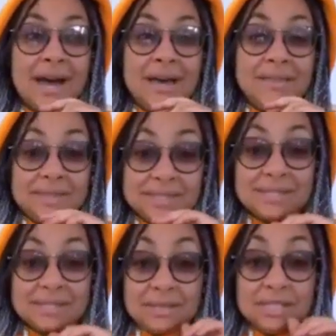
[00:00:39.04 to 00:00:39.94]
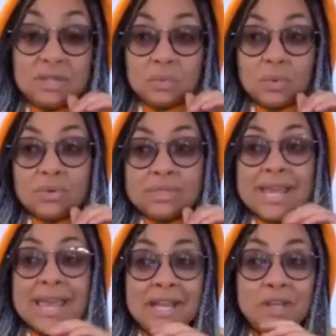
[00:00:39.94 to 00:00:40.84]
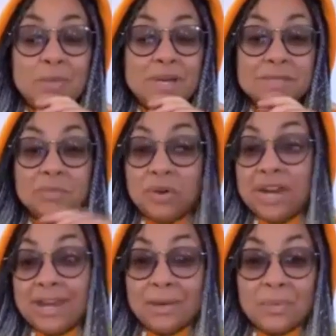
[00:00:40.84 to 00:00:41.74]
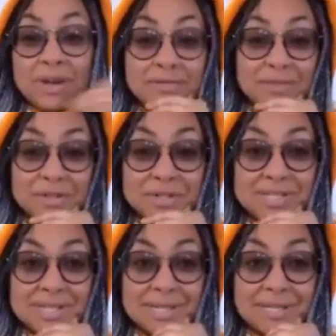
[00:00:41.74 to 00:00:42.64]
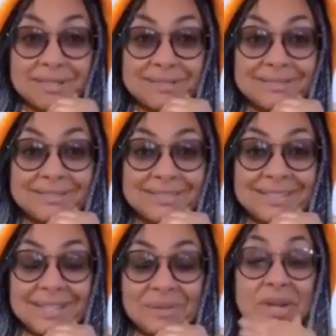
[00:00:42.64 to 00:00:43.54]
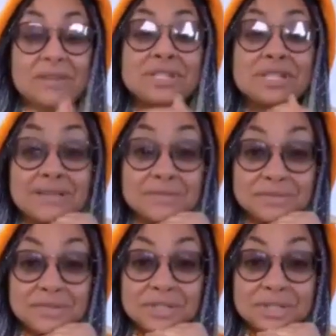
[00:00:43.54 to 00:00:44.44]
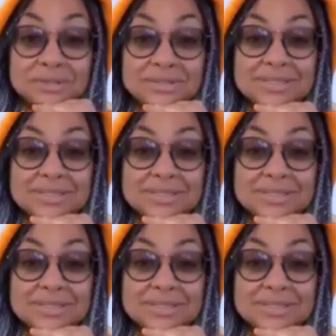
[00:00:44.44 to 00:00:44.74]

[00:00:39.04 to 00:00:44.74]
These are rules, and you must bring whatever's clever for you.